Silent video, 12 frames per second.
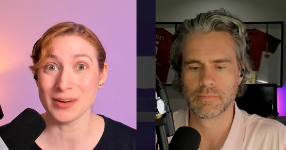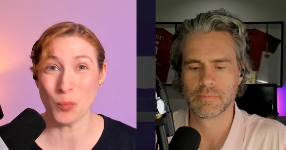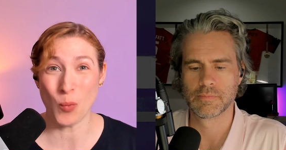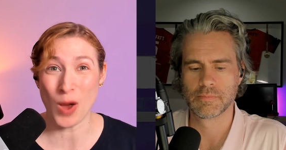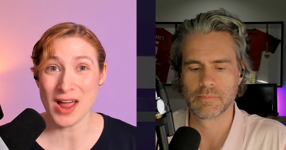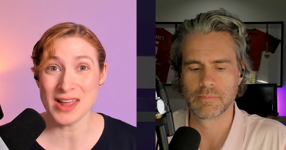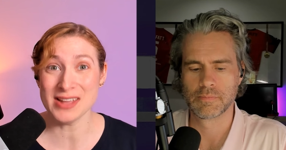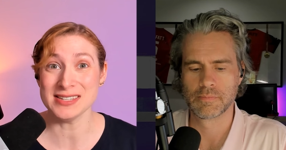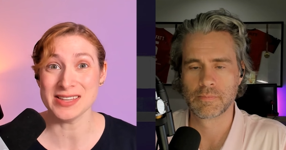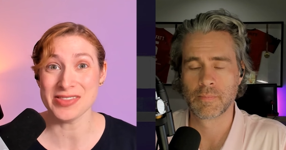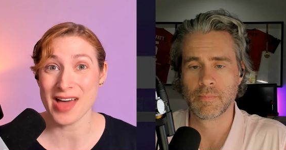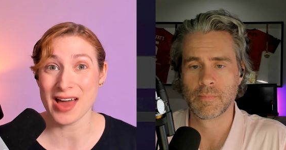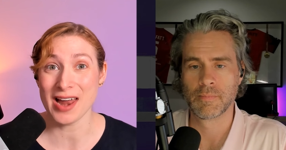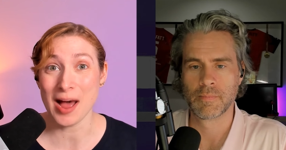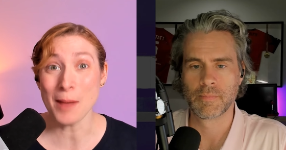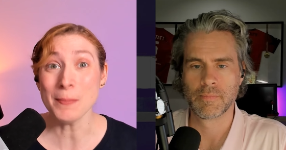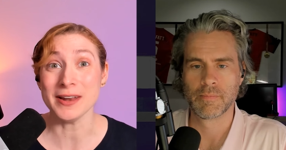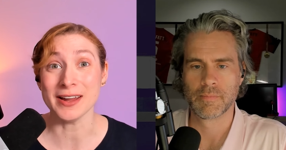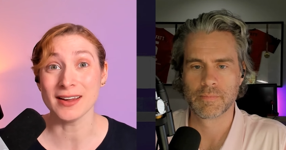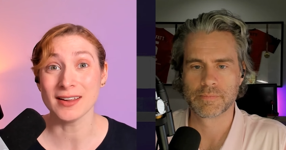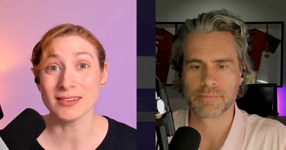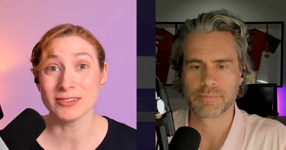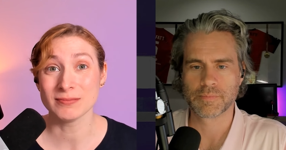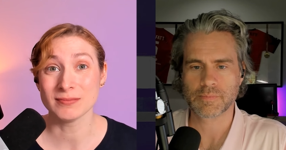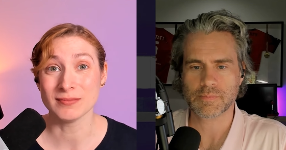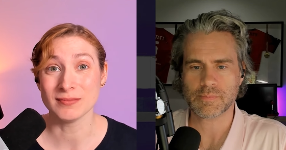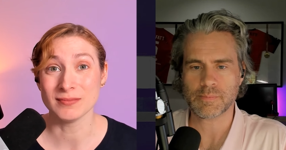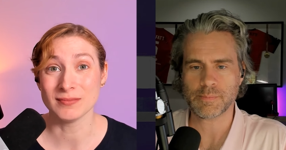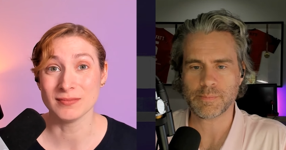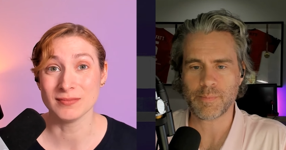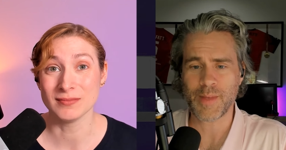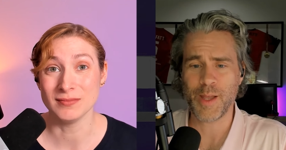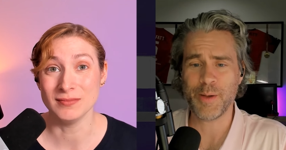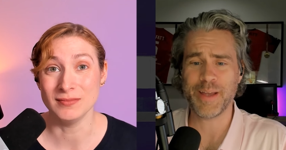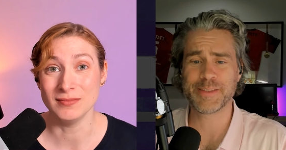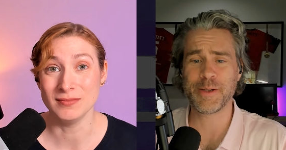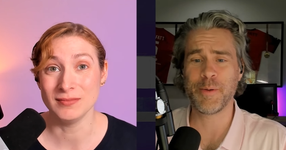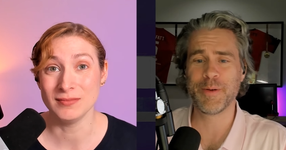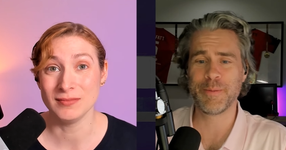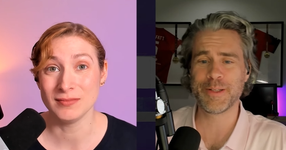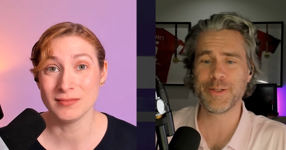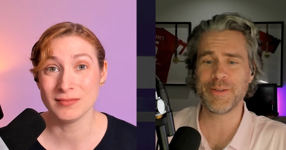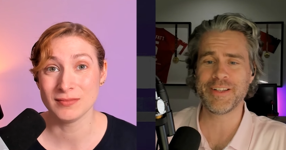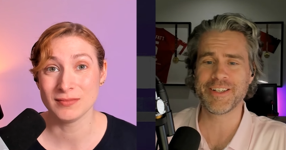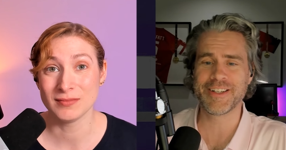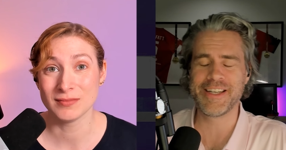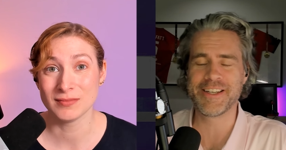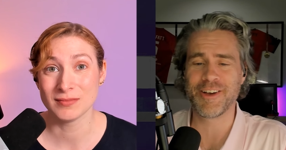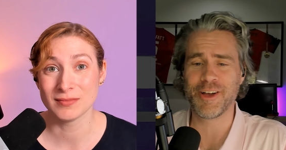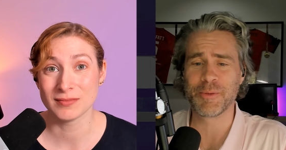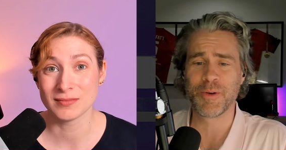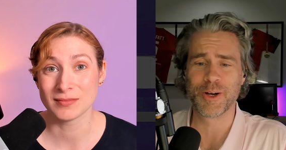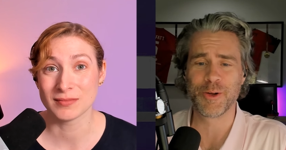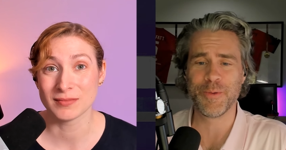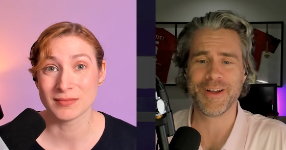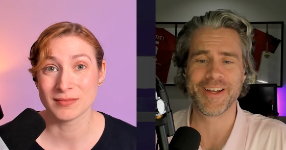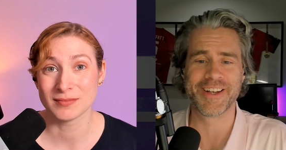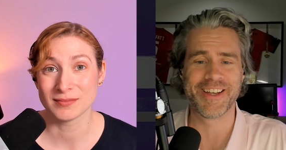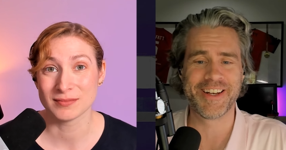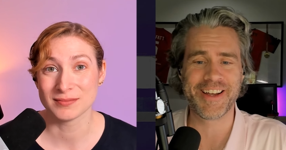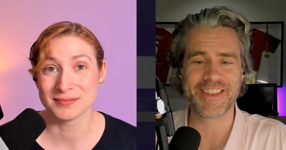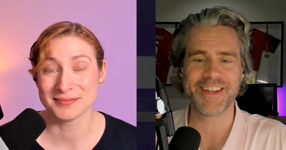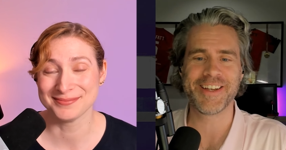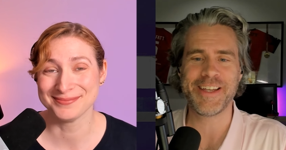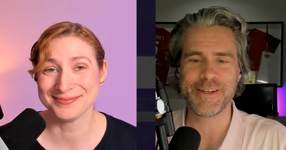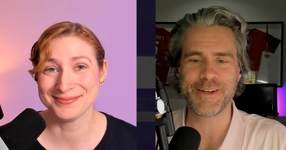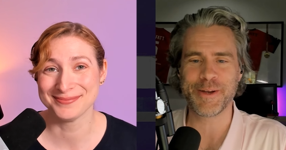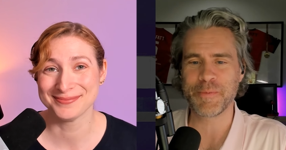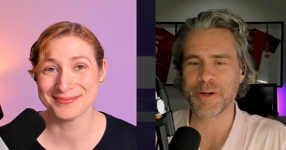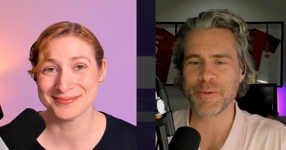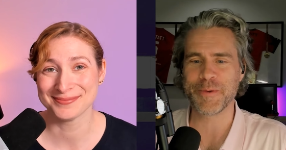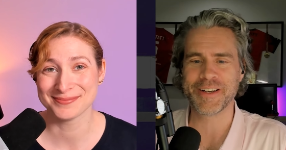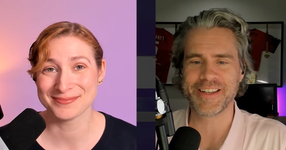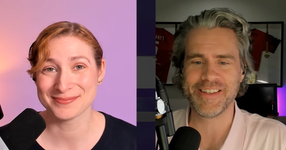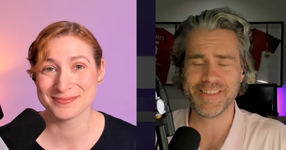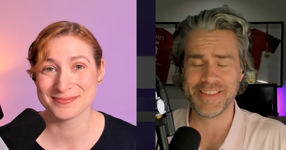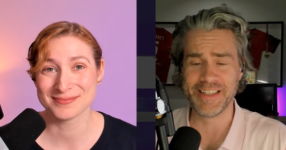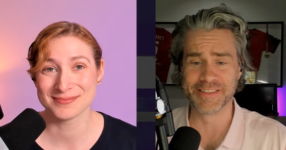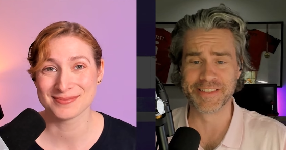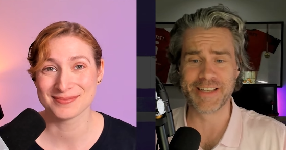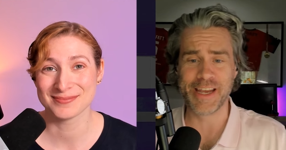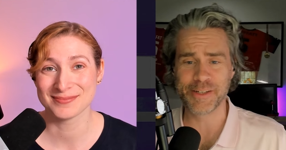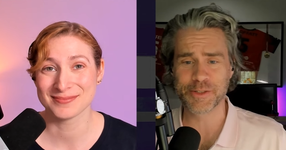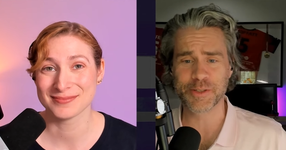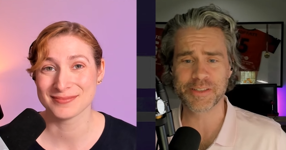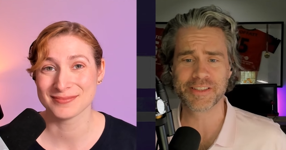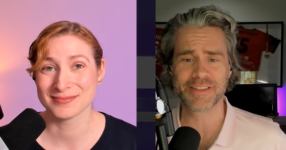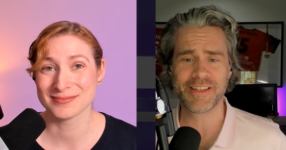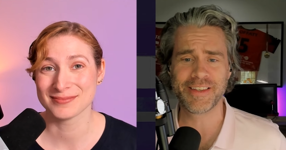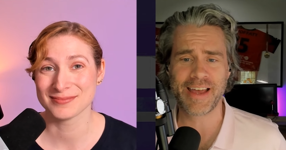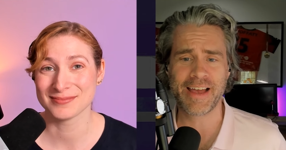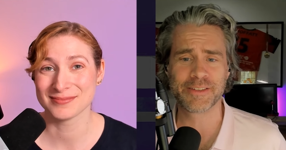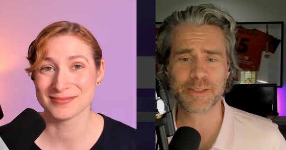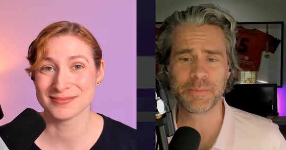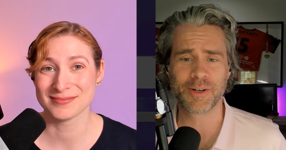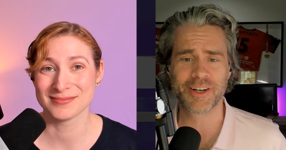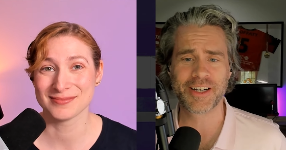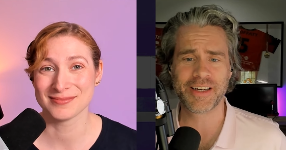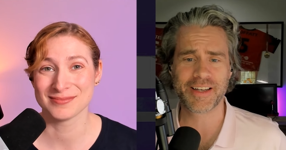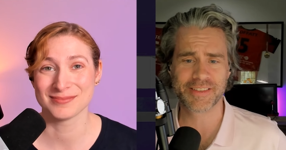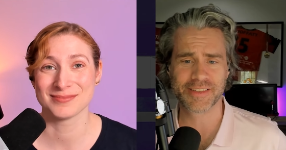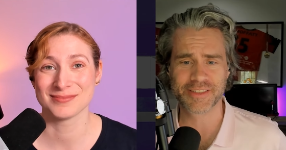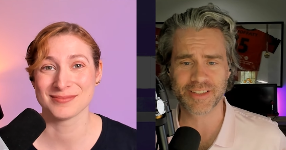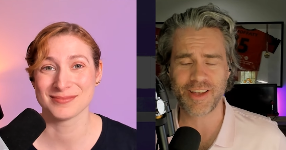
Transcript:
Speaker 1: why isn't that happening
Speaker 2: Okay, so we'll, we'll do a little Econ 101. And I think Econ 101 is, is dangerous in the housing market because there's a